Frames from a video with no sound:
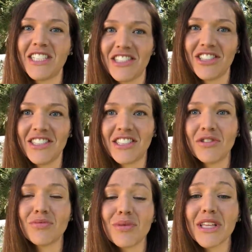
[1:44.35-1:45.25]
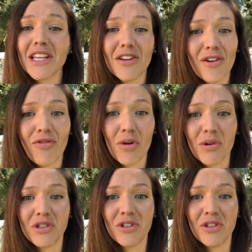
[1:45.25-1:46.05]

dishes you really look forward